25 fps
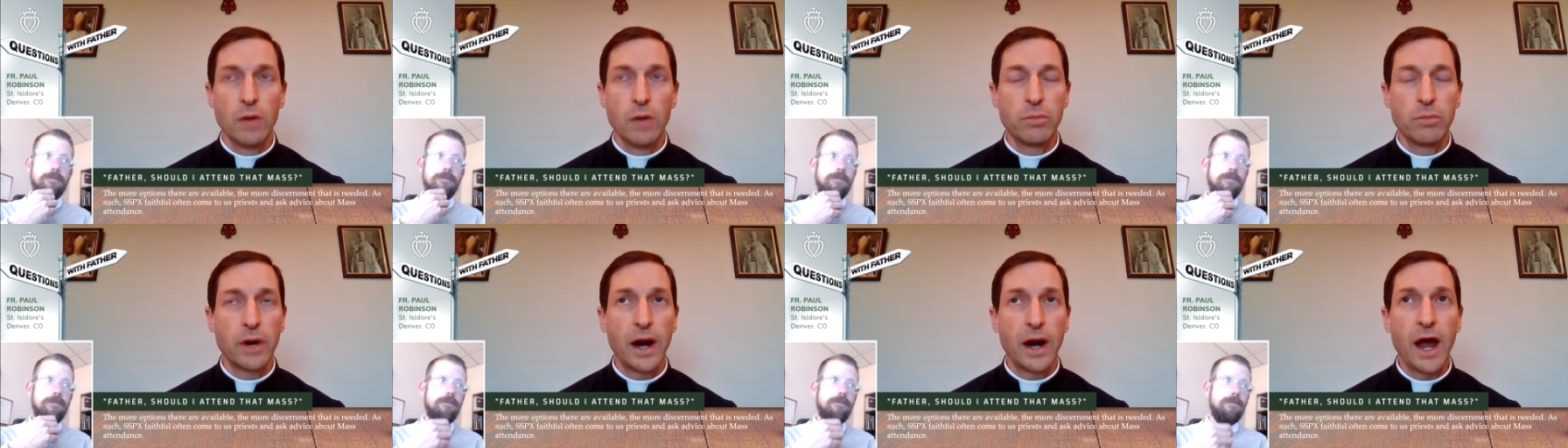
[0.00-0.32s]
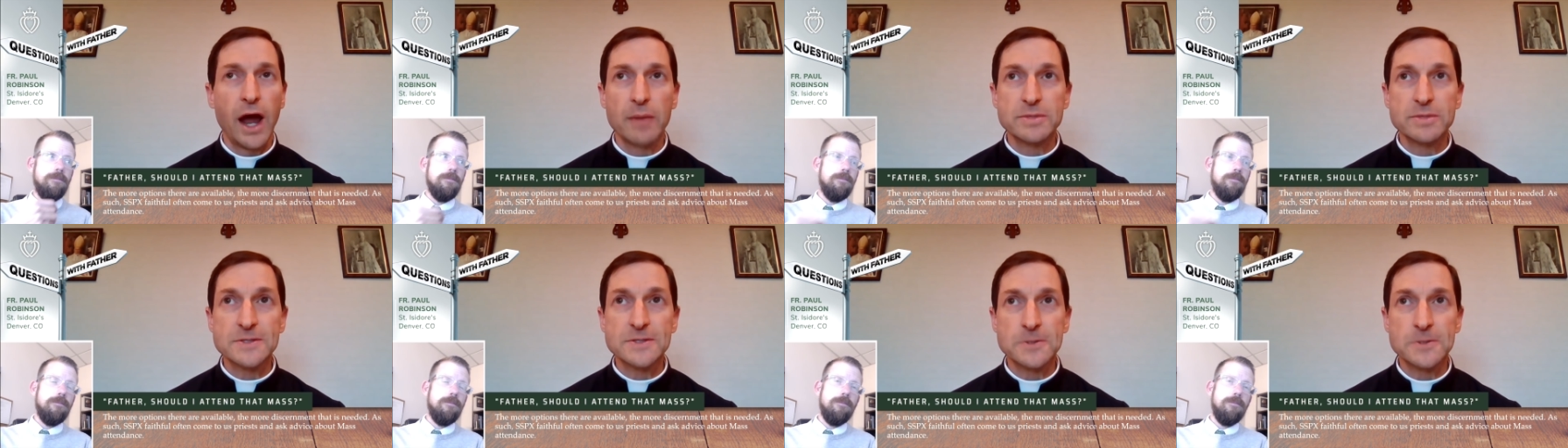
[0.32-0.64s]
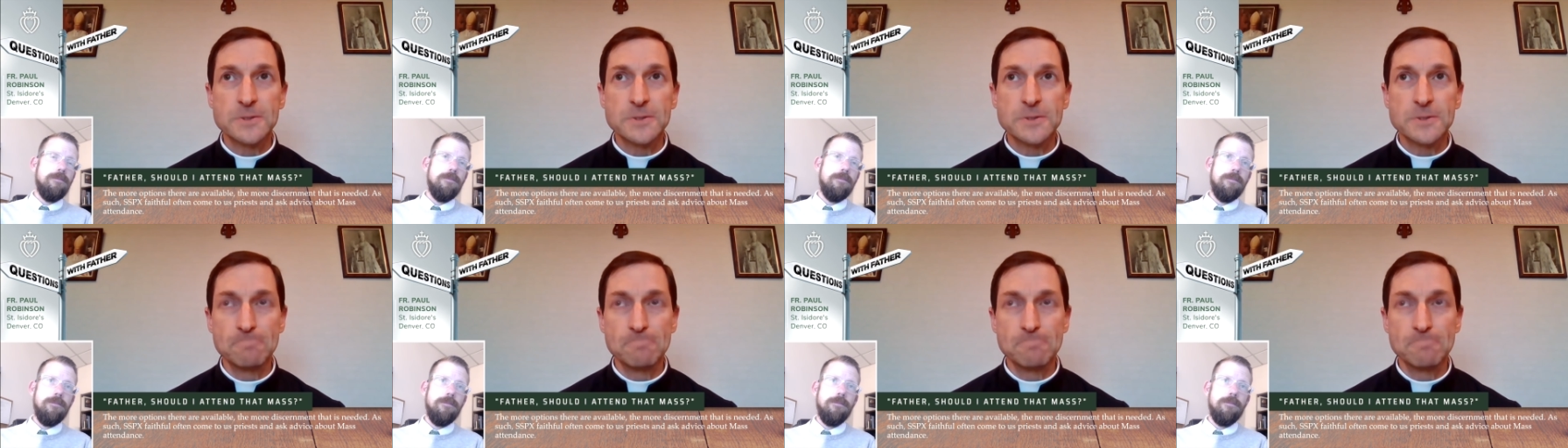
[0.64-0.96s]

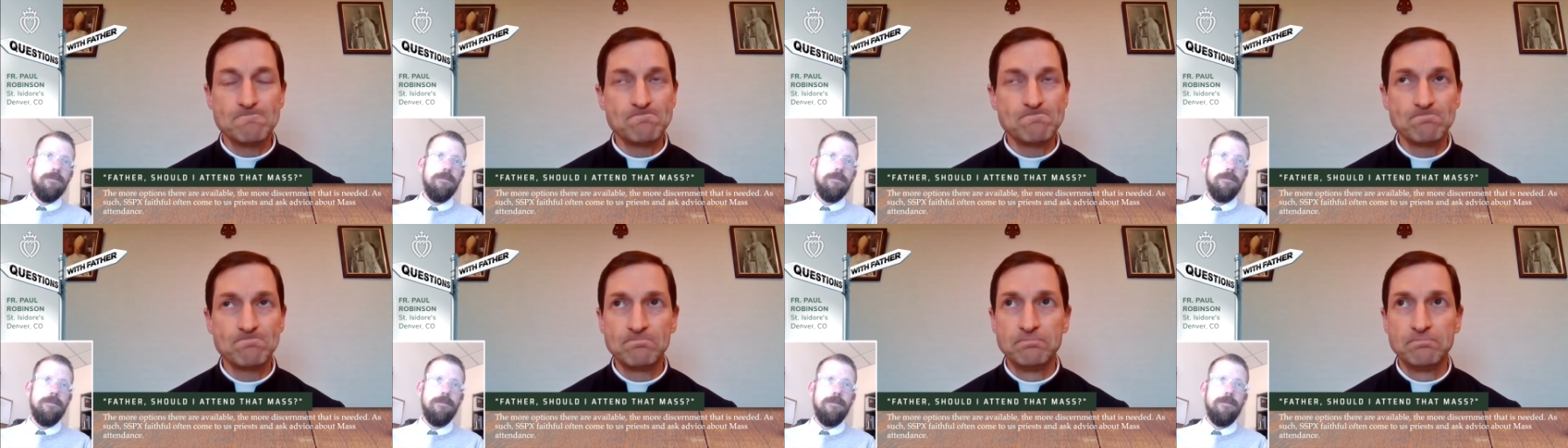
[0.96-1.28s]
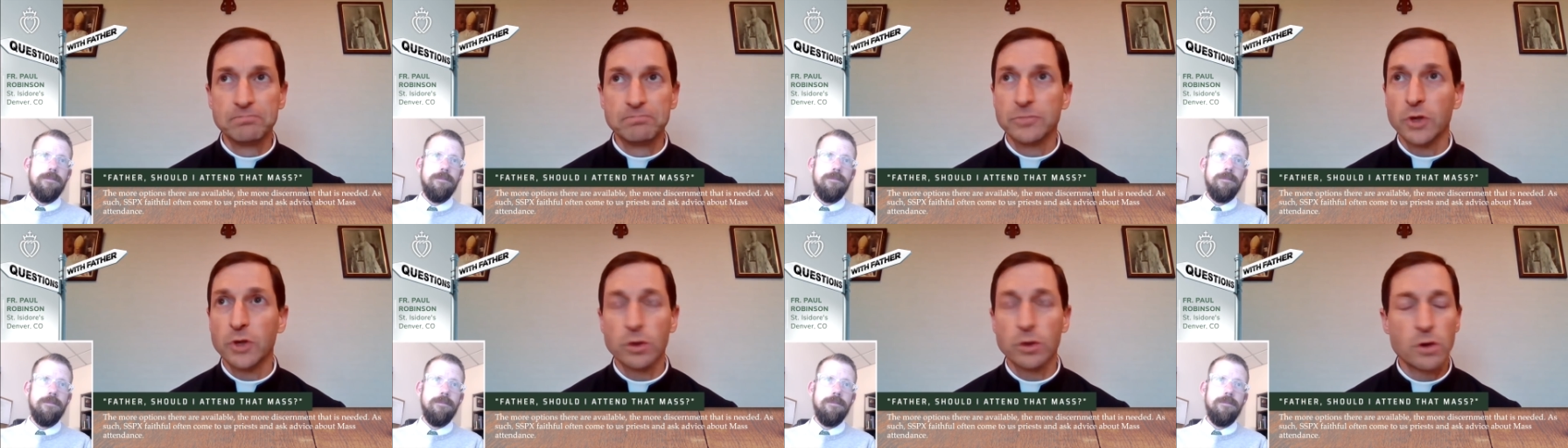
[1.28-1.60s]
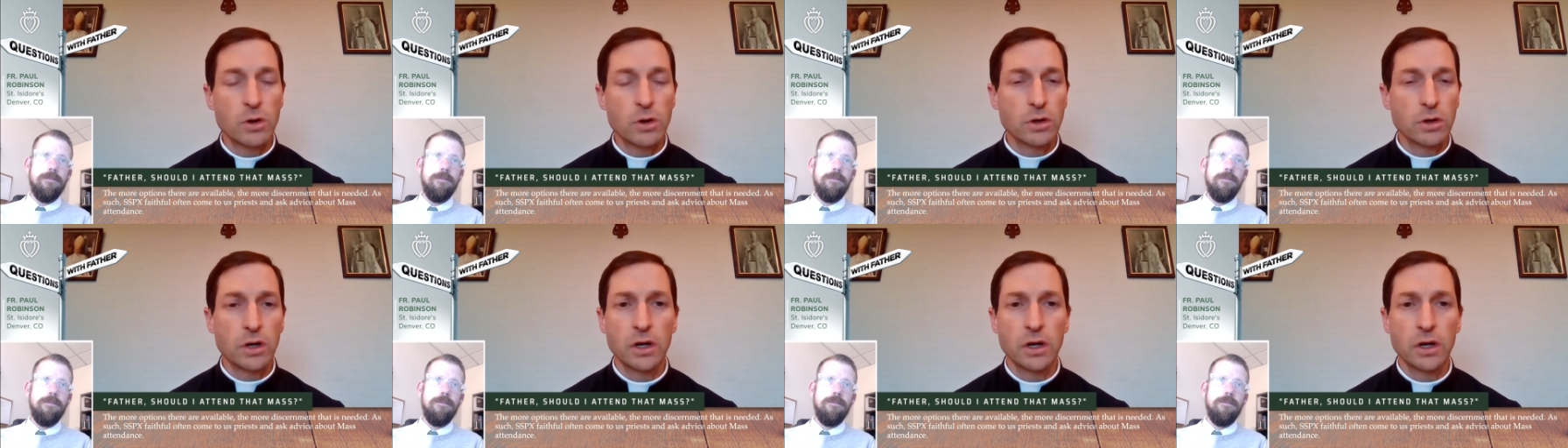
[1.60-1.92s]
Perhaps they're
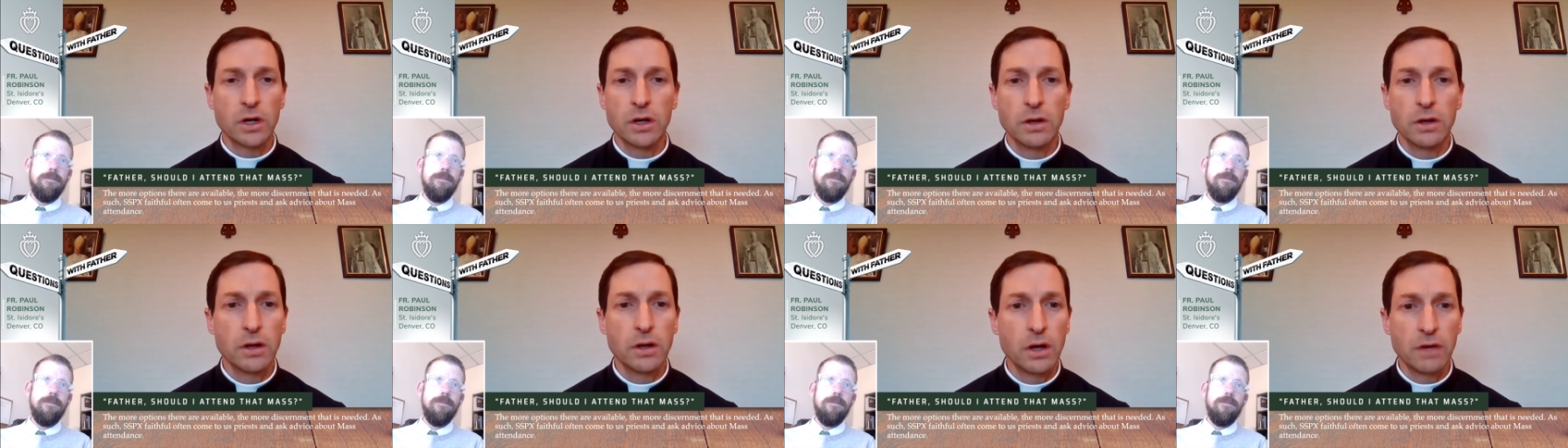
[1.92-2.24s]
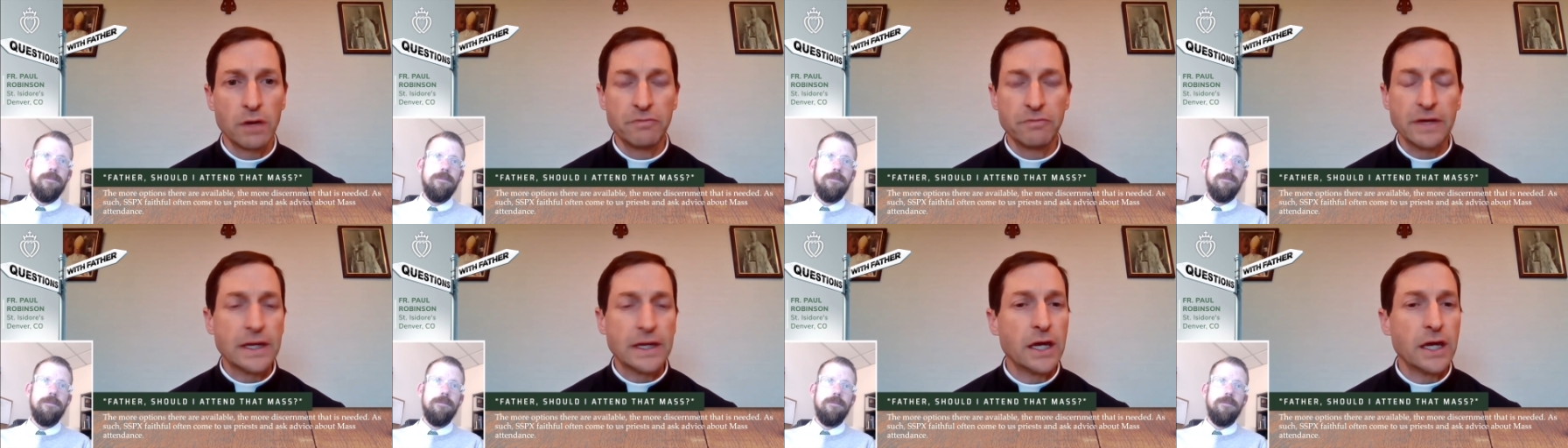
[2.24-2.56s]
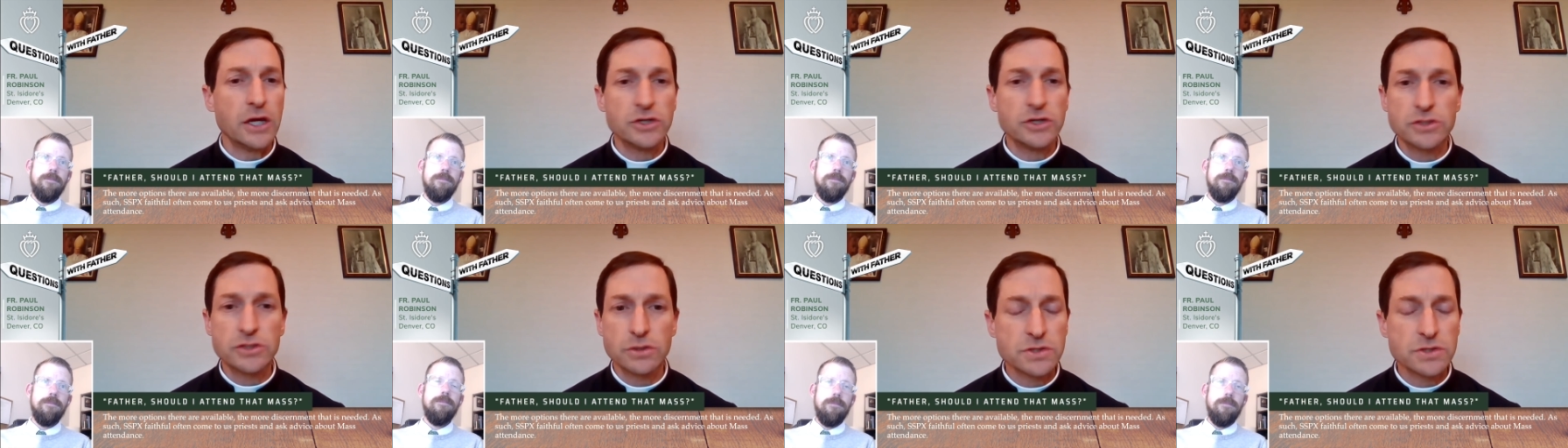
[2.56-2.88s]
going on a
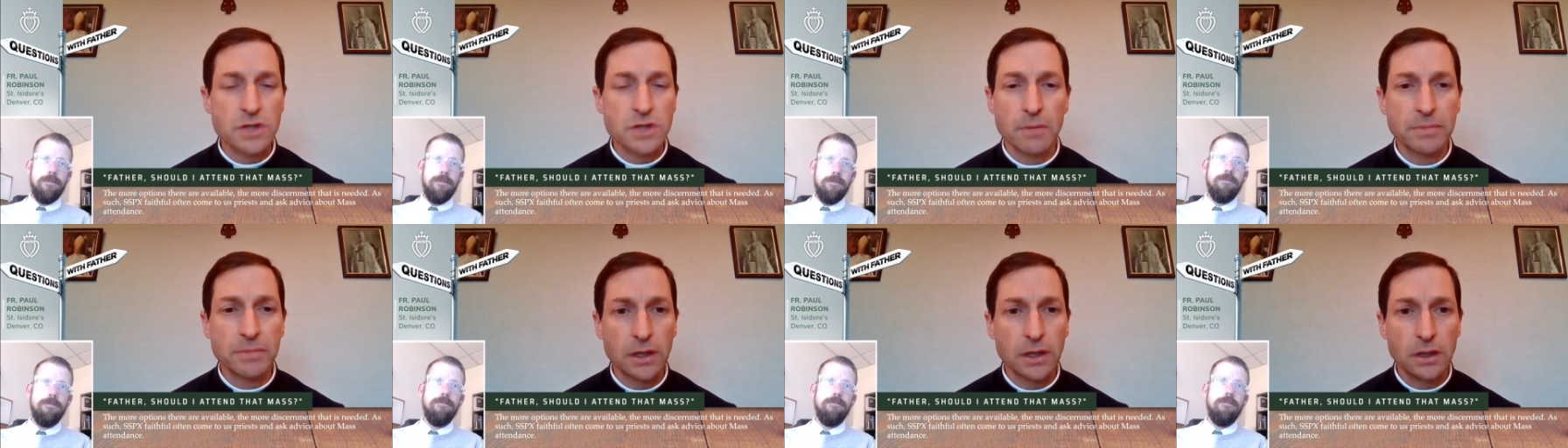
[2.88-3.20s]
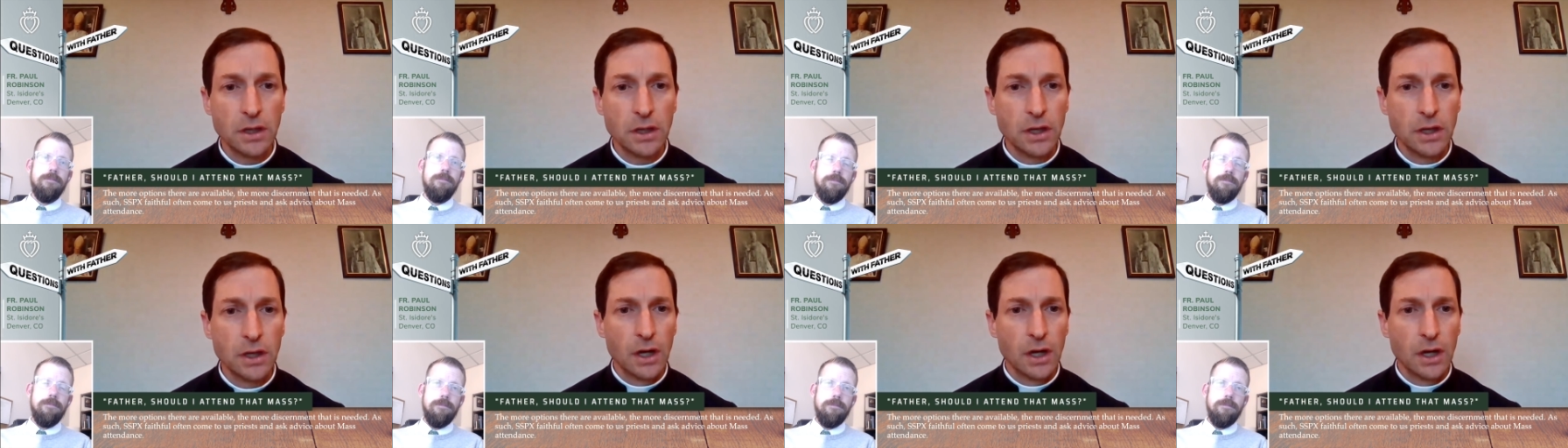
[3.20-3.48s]
vacation or something,